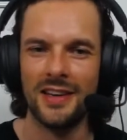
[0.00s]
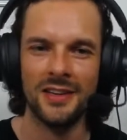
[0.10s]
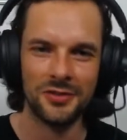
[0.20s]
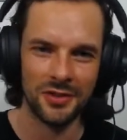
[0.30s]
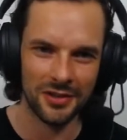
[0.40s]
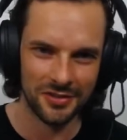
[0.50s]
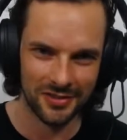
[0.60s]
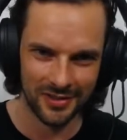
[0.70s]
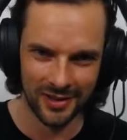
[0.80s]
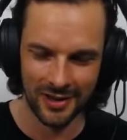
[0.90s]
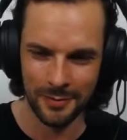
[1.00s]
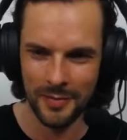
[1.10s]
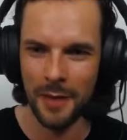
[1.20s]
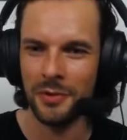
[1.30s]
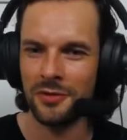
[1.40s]
It's just
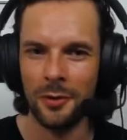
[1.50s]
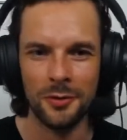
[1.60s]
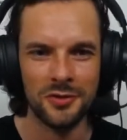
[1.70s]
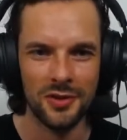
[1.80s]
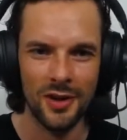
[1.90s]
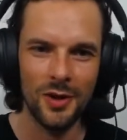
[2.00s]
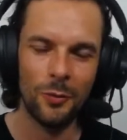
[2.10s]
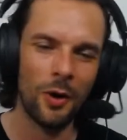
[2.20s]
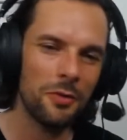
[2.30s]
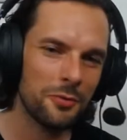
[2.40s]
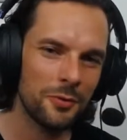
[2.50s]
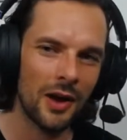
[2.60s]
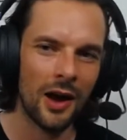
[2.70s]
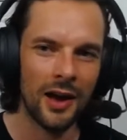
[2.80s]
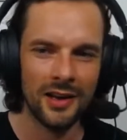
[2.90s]
episodes 1 through
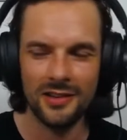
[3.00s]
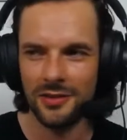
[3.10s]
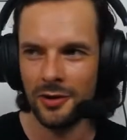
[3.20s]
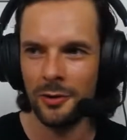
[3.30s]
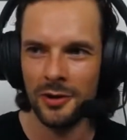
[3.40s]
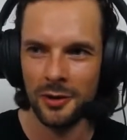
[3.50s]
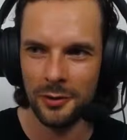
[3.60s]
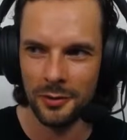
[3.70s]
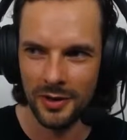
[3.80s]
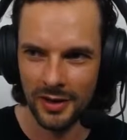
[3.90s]
9, Solo,